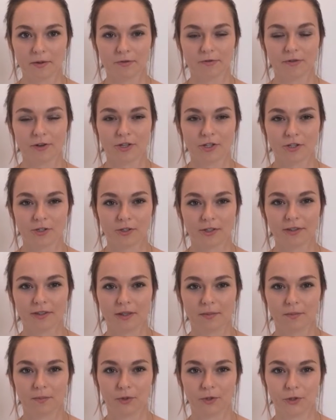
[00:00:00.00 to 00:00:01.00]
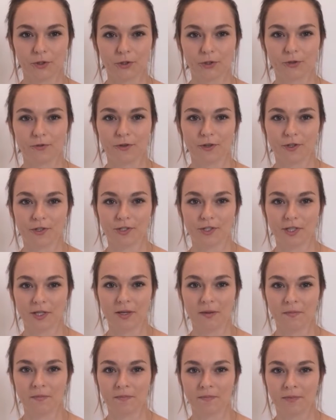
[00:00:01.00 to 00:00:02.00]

a French student at Purdue University.